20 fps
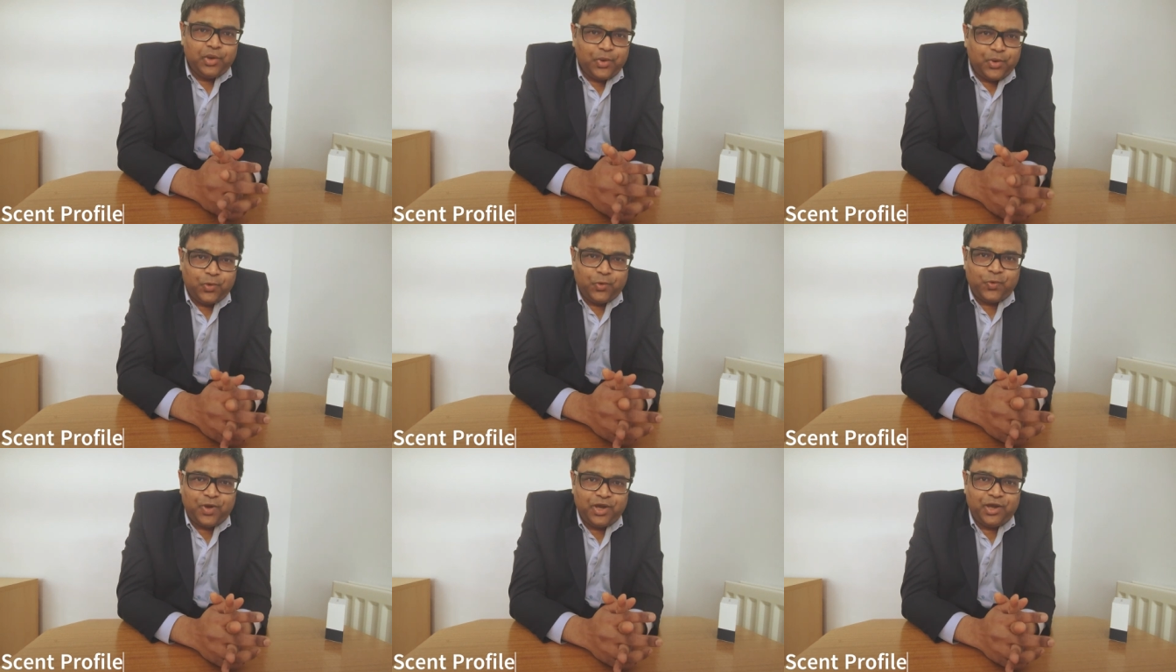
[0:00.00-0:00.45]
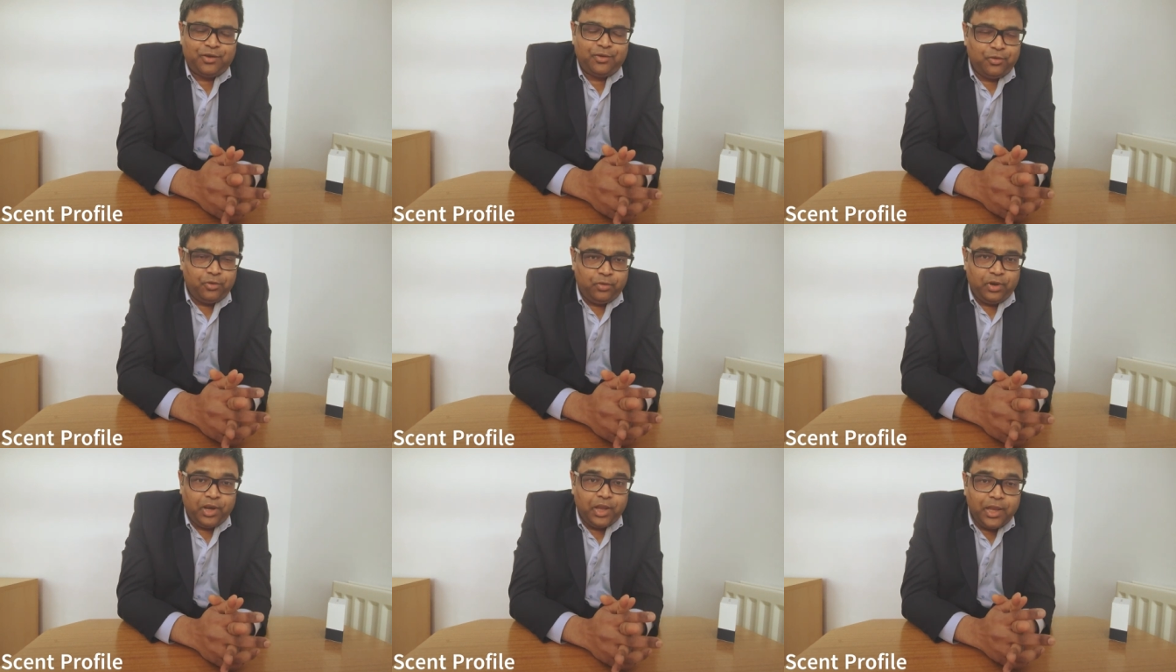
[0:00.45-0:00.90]

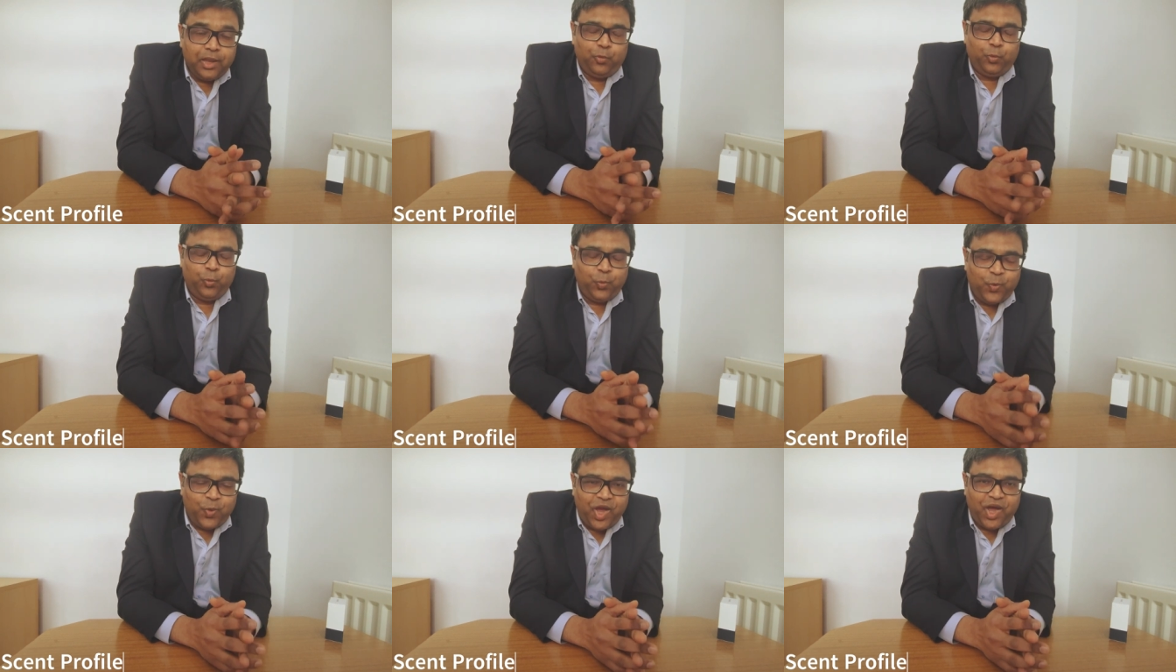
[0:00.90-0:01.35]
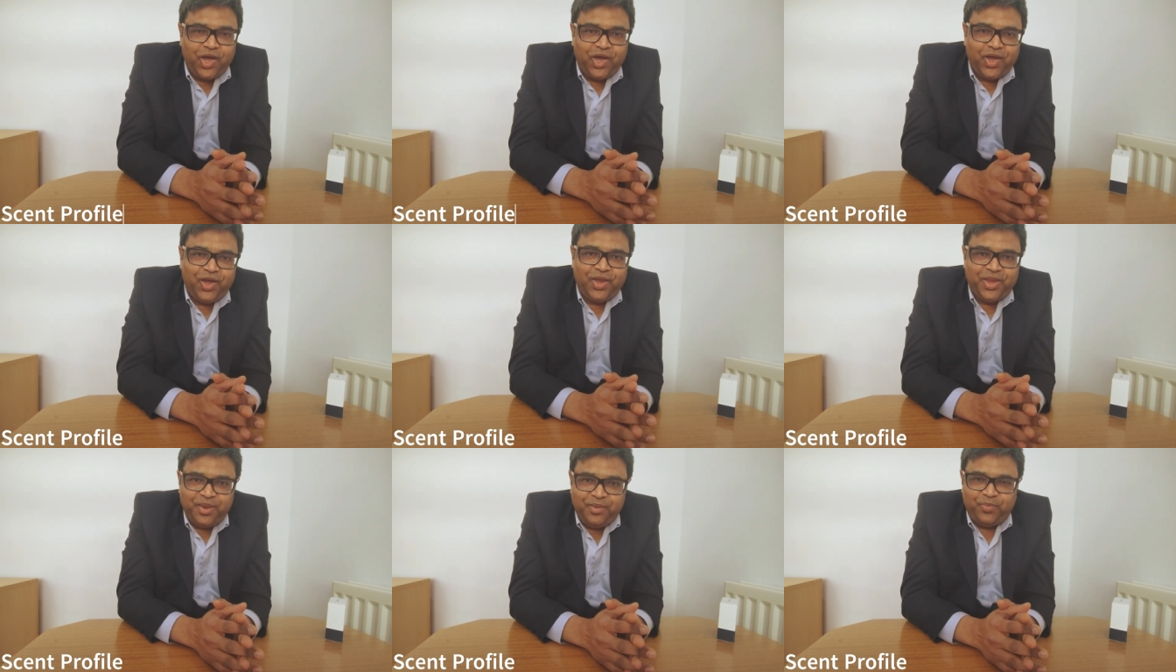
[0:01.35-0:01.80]
Coca-Cola
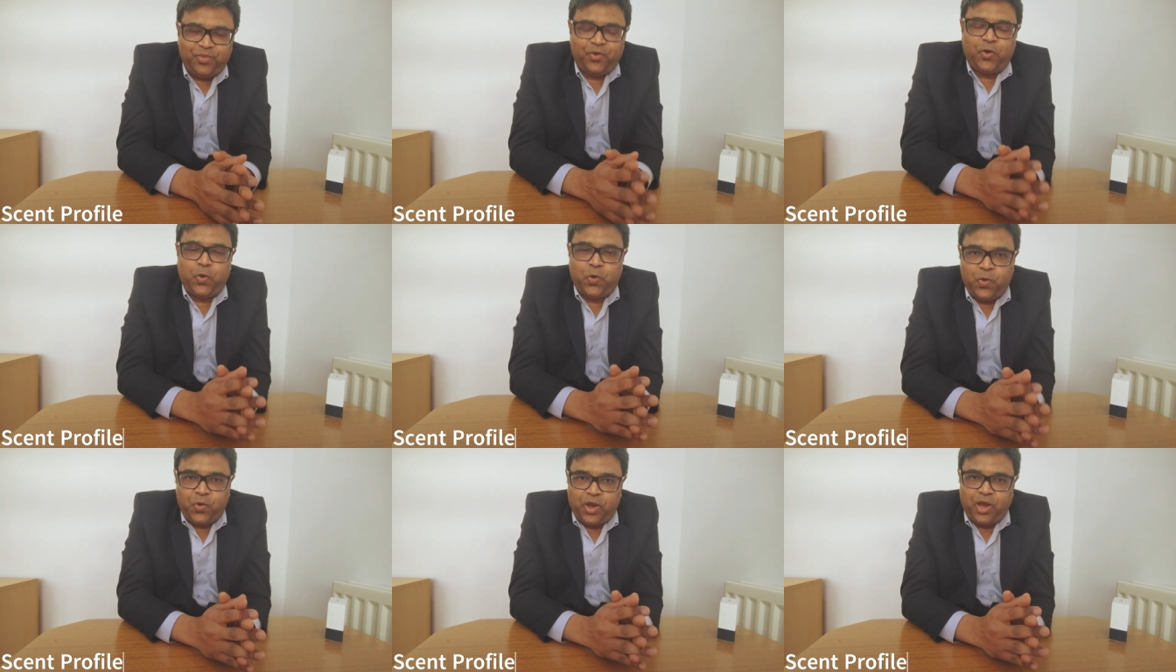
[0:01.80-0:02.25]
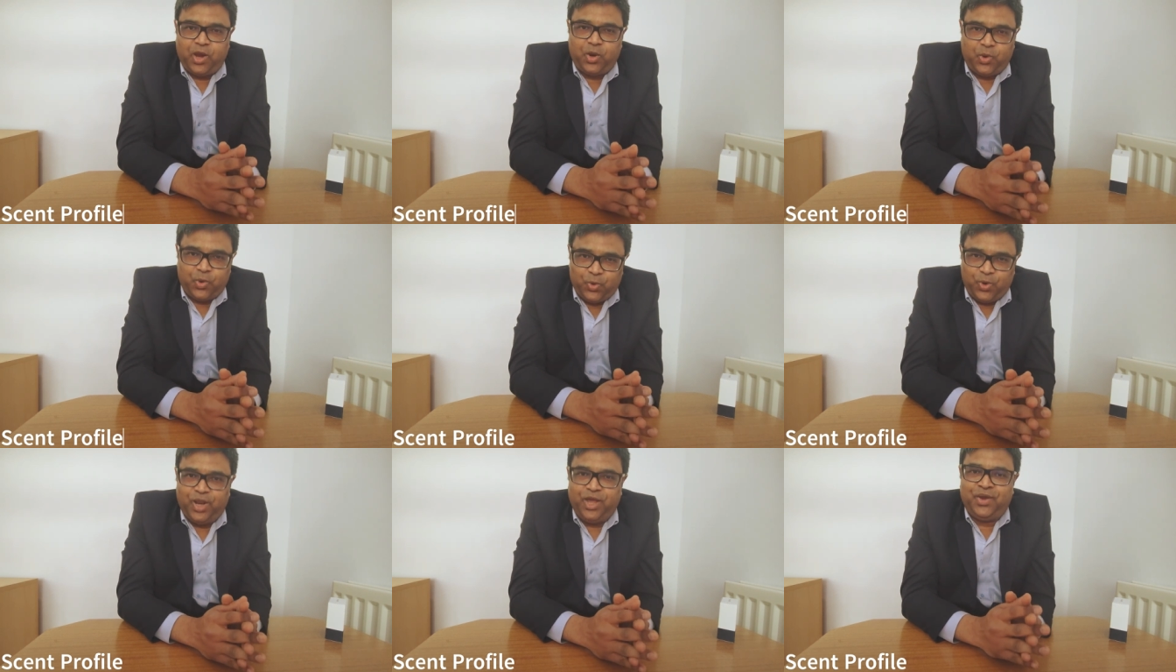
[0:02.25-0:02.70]
vibe.
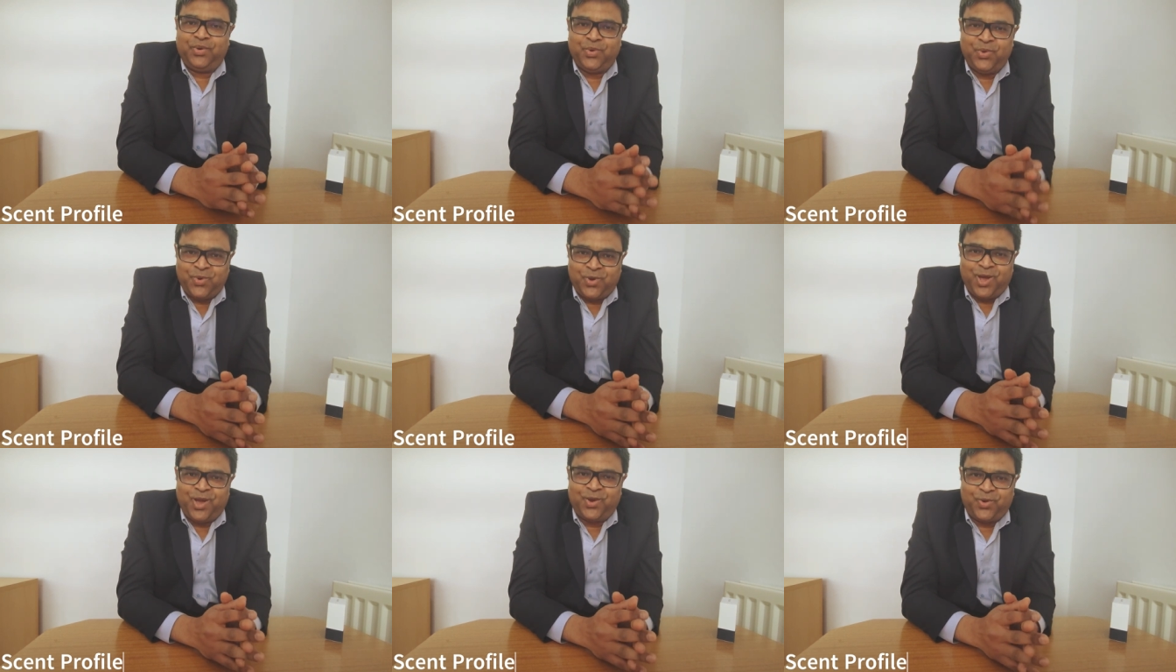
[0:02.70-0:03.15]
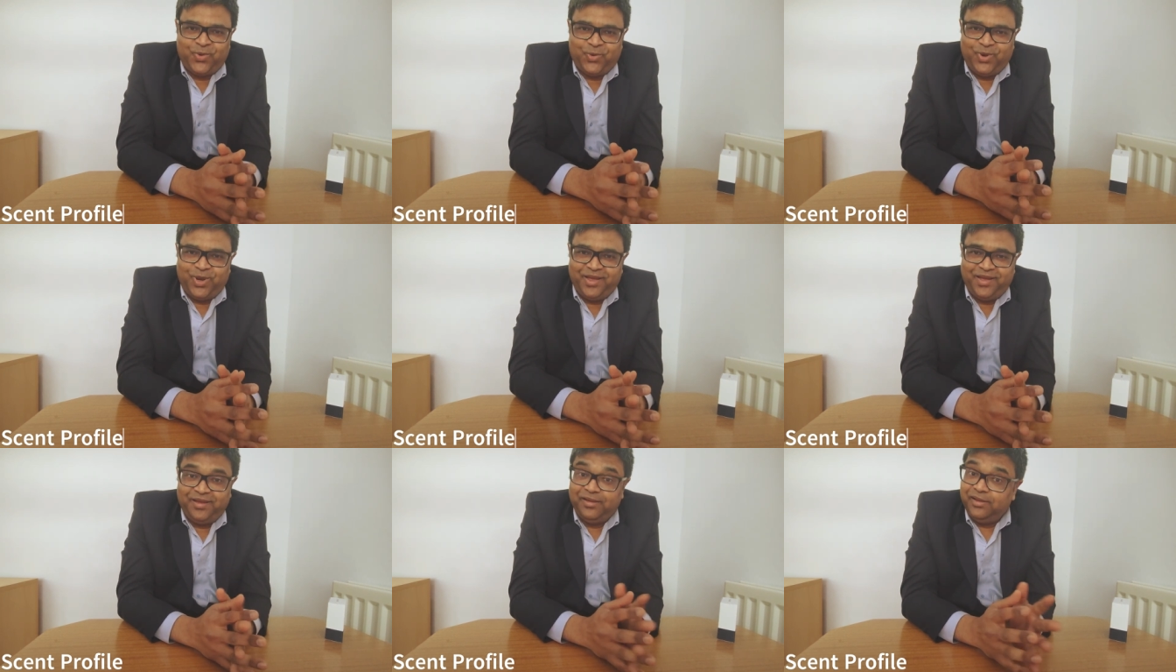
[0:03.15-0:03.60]
Coca-Cola,
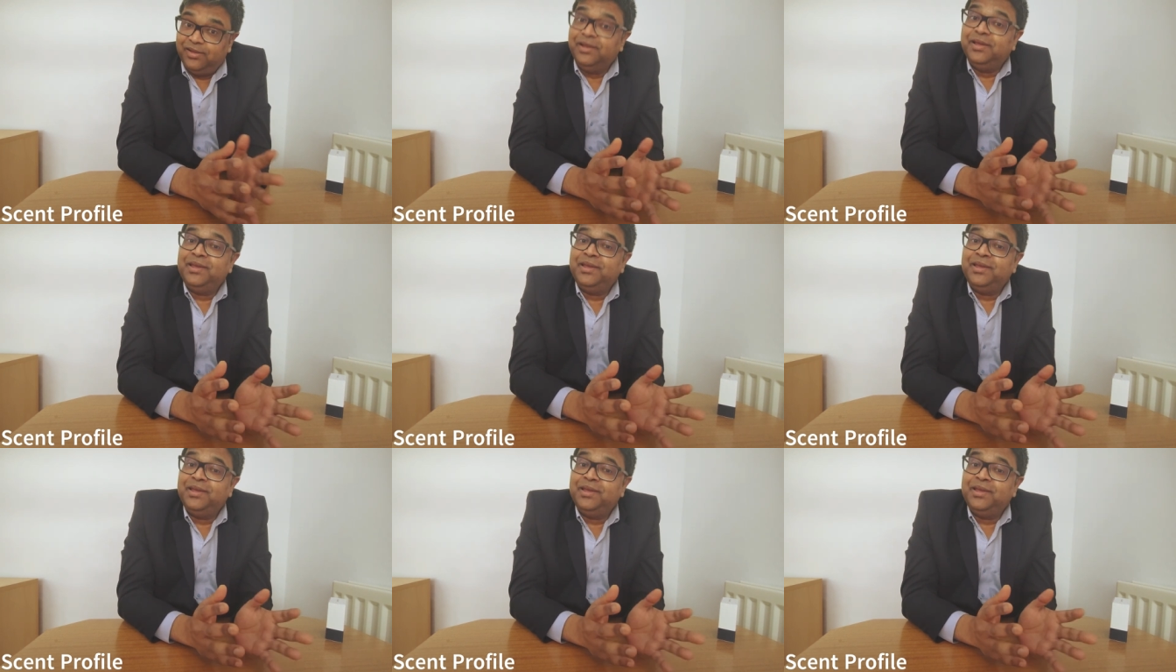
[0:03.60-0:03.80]
Coca-Cola.